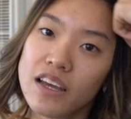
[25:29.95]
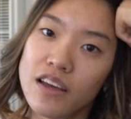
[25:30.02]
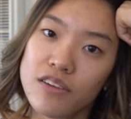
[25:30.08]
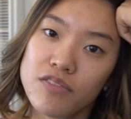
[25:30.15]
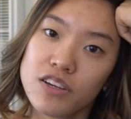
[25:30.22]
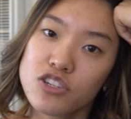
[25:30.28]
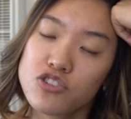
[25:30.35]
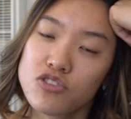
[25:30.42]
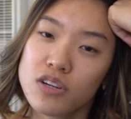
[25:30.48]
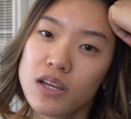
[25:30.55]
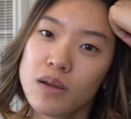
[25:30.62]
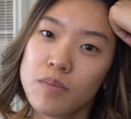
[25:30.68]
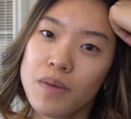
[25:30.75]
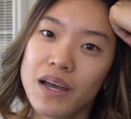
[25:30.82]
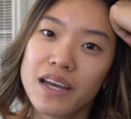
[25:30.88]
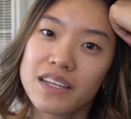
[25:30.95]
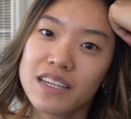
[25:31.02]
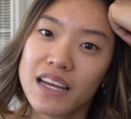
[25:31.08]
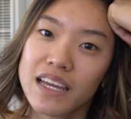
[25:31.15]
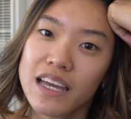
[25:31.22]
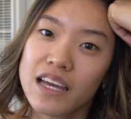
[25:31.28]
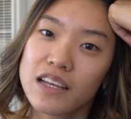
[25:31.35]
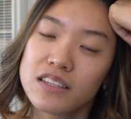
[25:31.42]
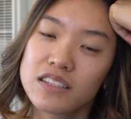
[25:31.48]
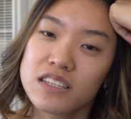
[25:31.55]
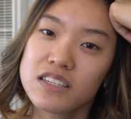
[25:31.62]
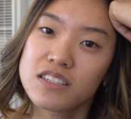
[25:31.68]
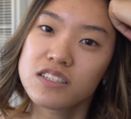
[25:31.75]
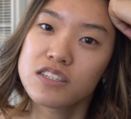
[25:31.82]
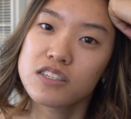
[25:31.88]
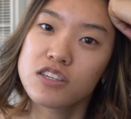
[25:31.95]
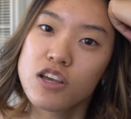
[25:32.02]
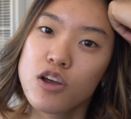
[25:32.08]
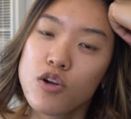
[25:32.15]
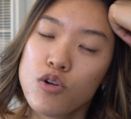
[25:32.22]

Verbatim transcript: if i stream and i get these